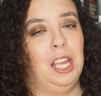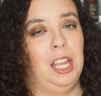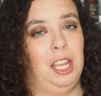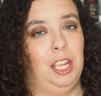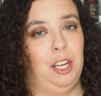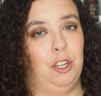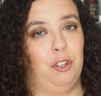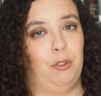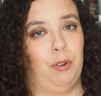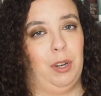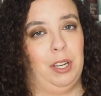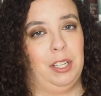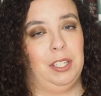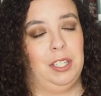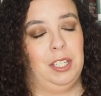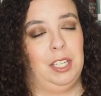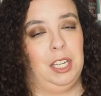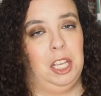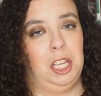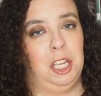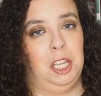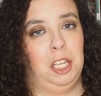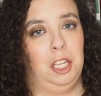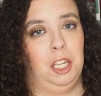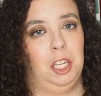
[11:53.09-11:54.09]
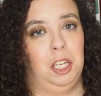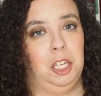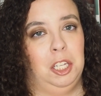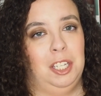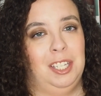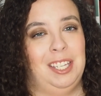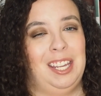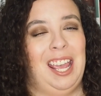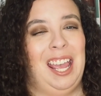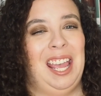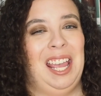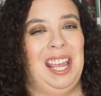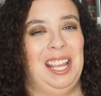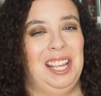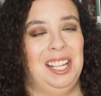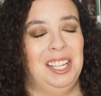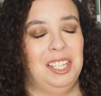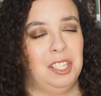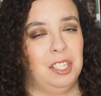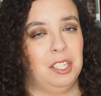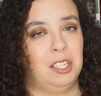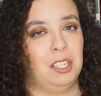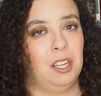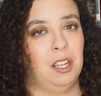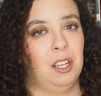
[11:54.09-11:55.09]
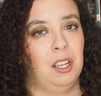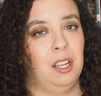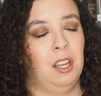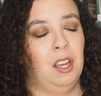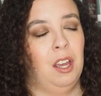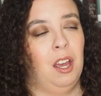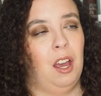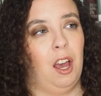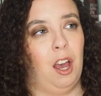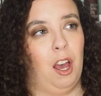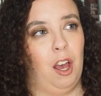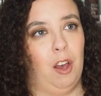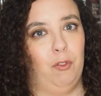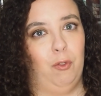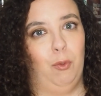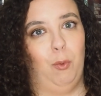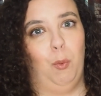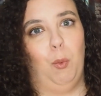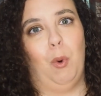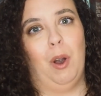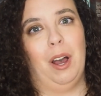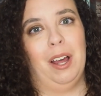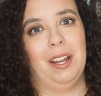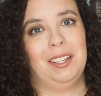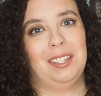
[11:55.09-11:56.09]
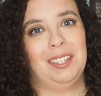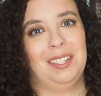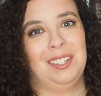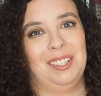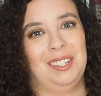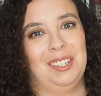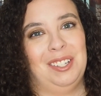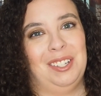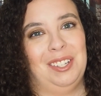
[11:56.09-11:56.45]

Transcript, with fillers: interesting taste of what